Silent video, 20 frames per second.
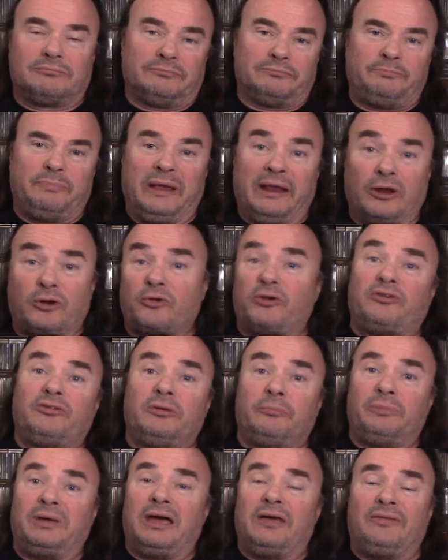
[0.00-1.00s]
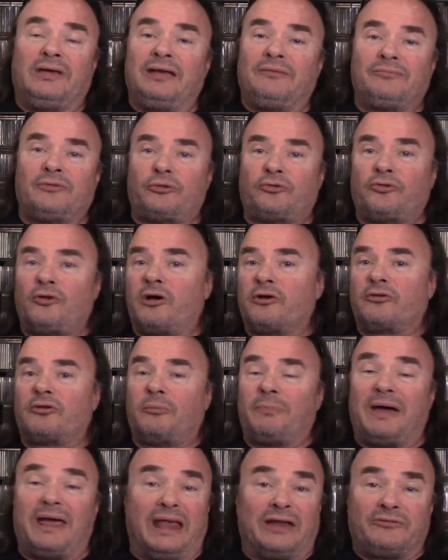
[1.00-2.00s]
being a Christian band. They, their songs are
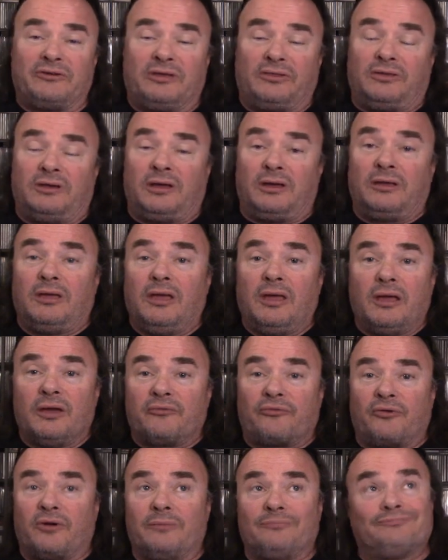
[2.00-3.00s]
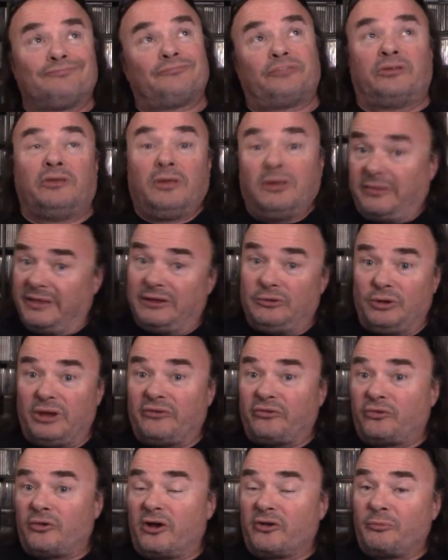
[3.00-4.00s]
about everything from, they do
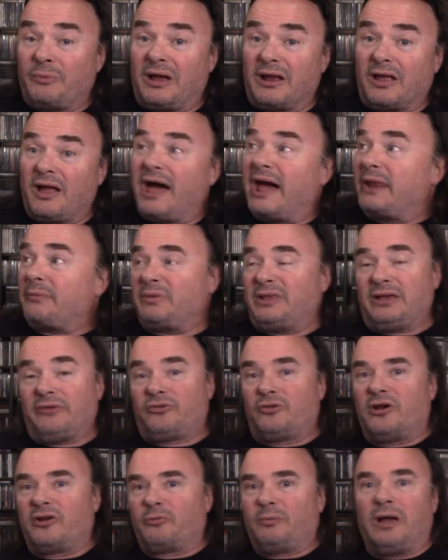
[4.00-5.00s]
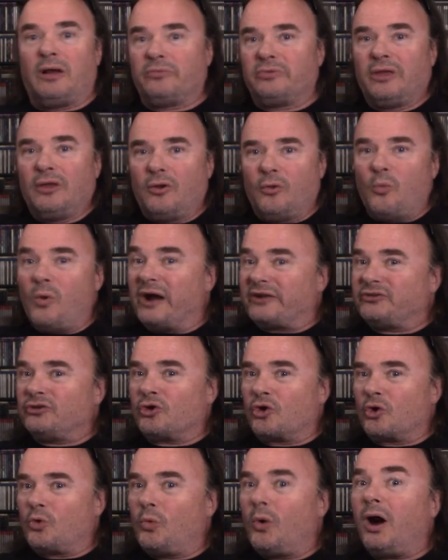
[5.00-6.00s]
have songs about God, but they have songs about
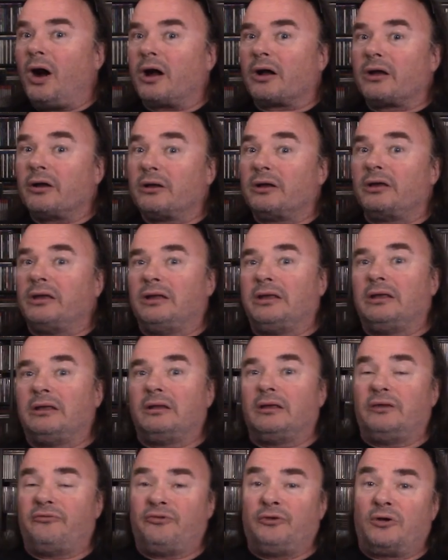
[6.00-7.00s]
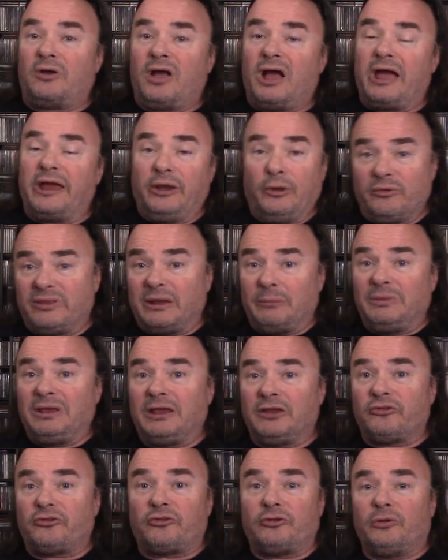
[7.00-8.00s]
watching her walk. And if you're a guy, you know what that
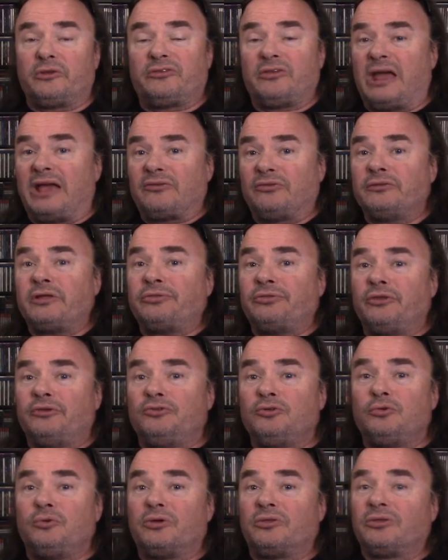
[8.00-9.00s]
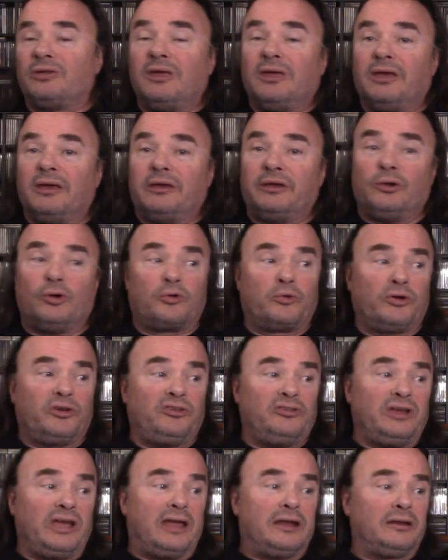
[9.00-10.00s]
means. So it has nothing to do with, you know,
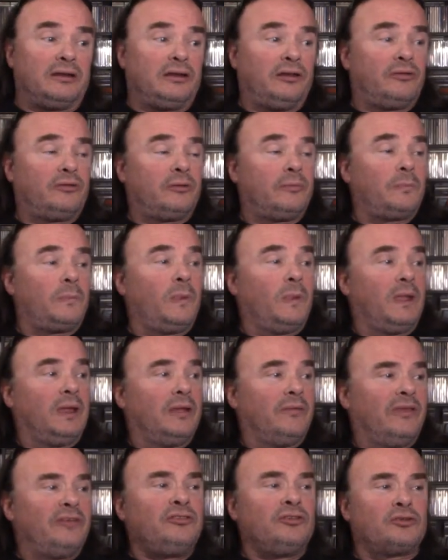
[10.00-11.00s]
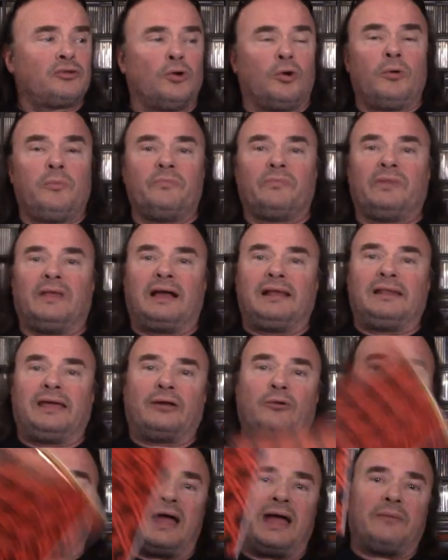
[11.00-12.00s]
Christianity. So this is cool. I
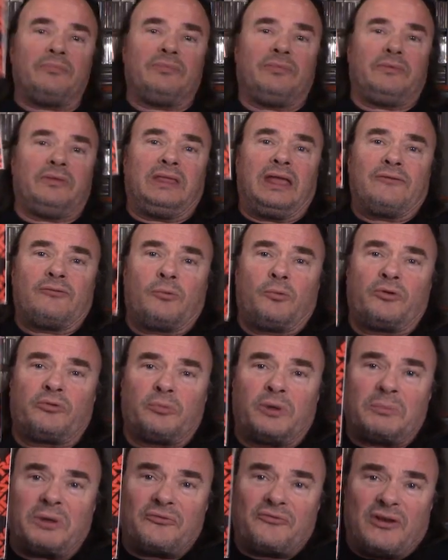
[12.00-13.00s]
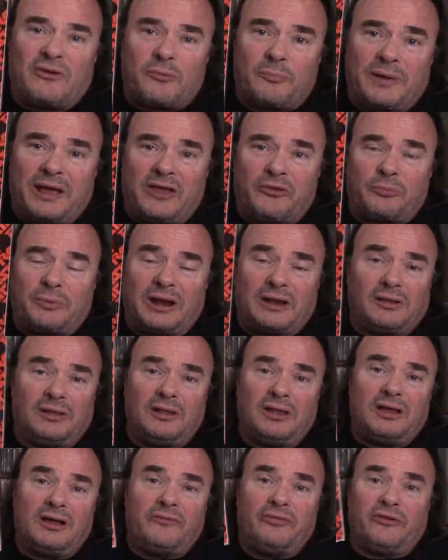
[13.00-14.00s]
like Ratt. Never was one of my favorite bands, but I
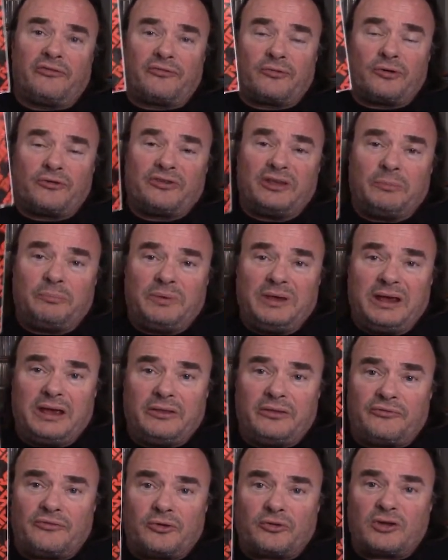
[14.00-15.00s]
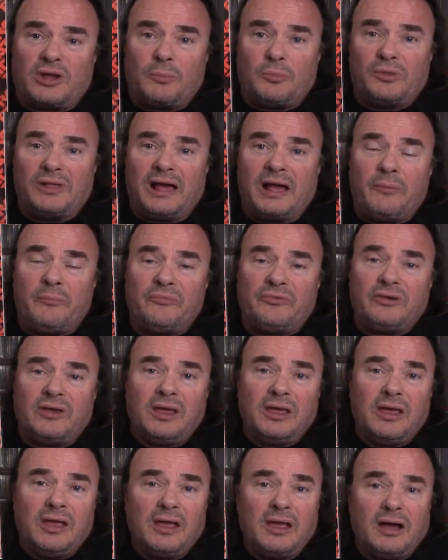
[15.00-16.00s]
love the first EP and the first couple albums.
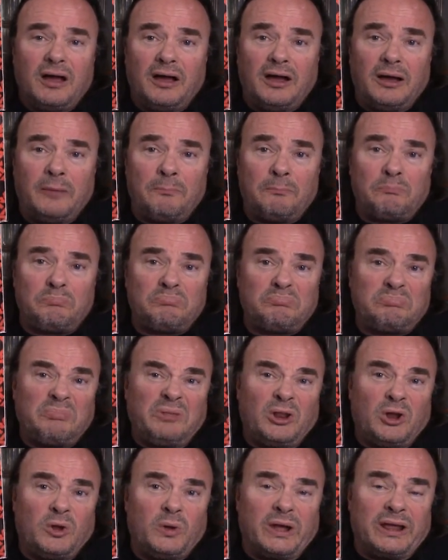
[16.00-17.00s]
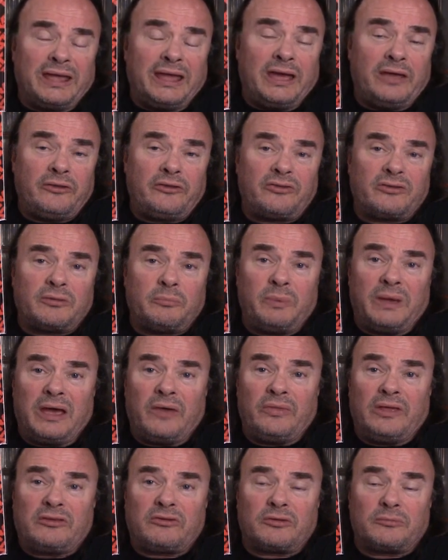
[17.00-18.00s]
Um, you know, again, this is a
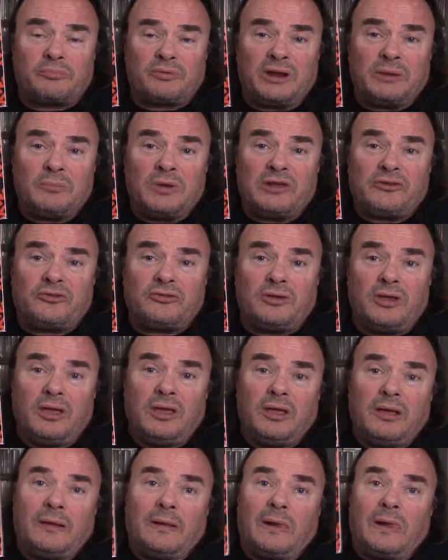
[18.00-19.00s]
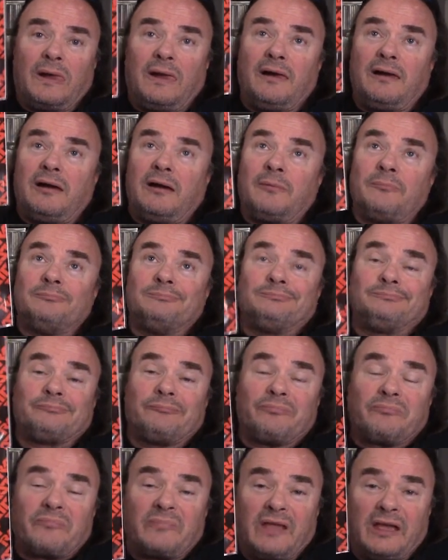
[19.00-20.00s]
band that's pretty much um,
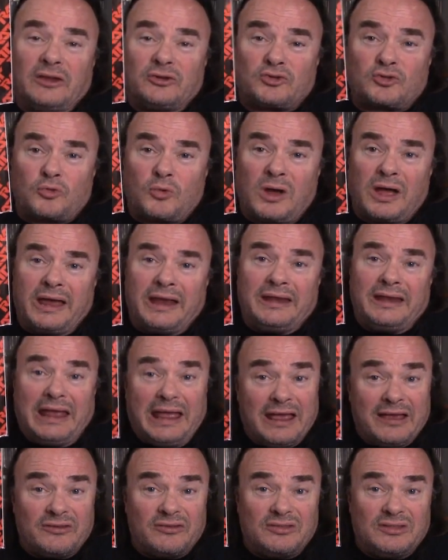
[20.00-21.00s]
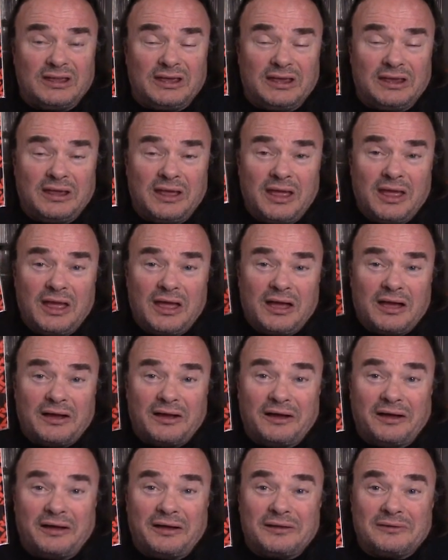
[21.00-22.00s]
enshrined as the
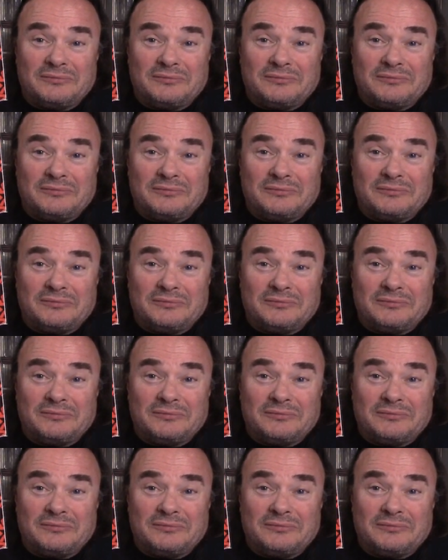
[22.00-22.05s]
uh,